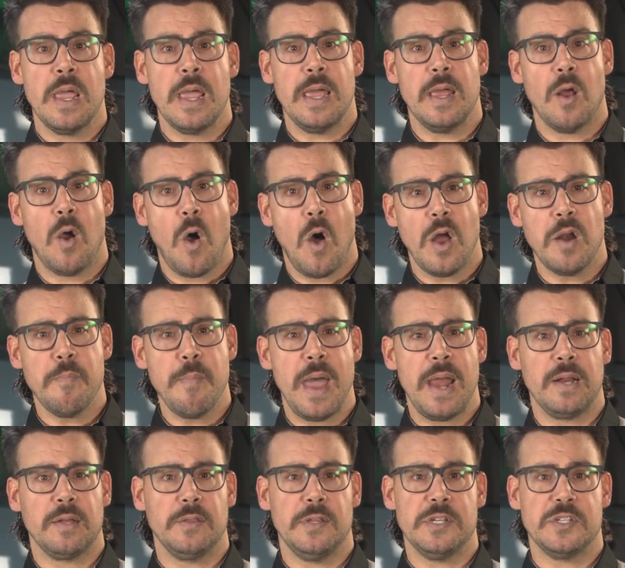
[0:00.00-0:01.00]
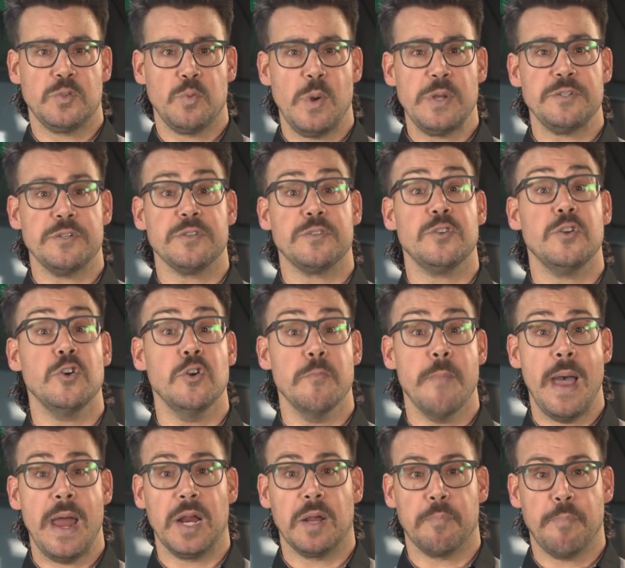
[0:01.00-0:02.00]
It automatically switches to
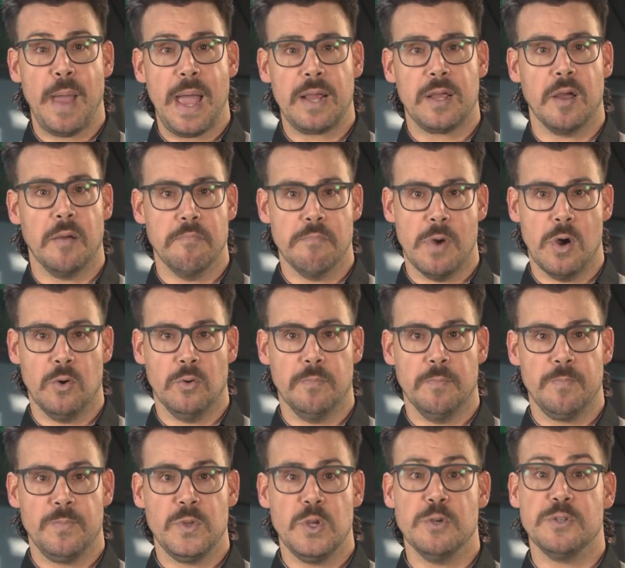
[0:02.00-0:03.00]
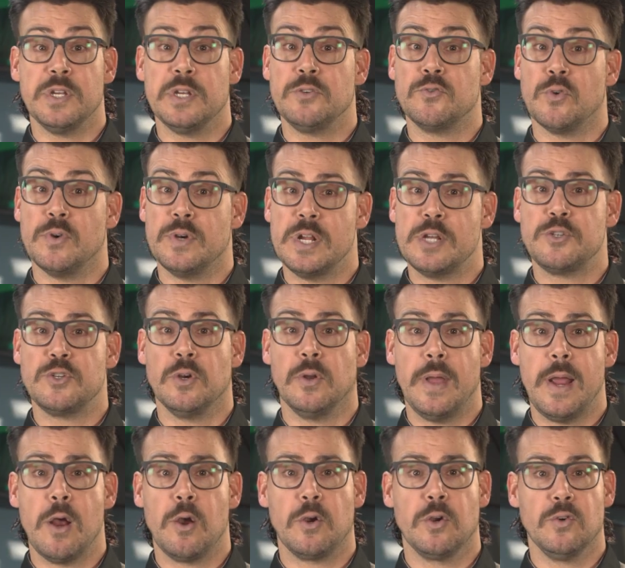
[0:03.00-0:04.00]
pneumatic backup mode using traditional
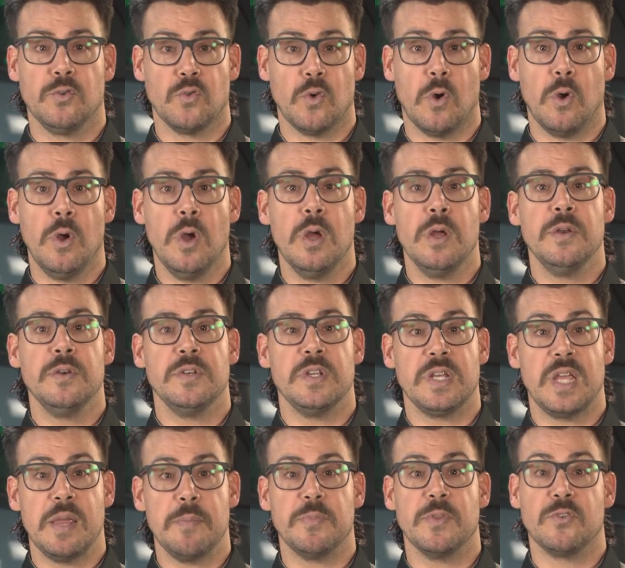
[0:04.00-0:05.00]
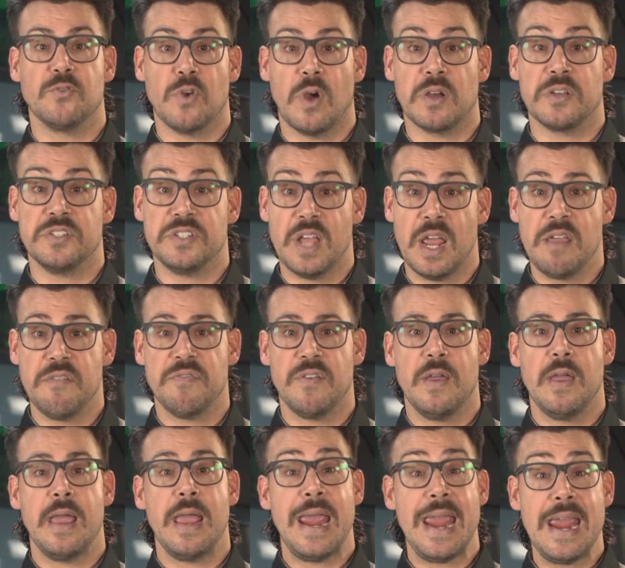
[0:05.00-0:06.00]
air control to keep the truck safe
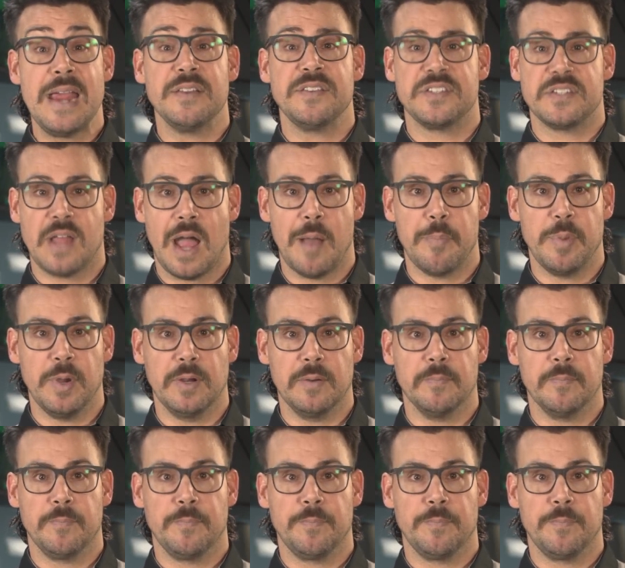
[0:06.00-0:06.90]
and stopping.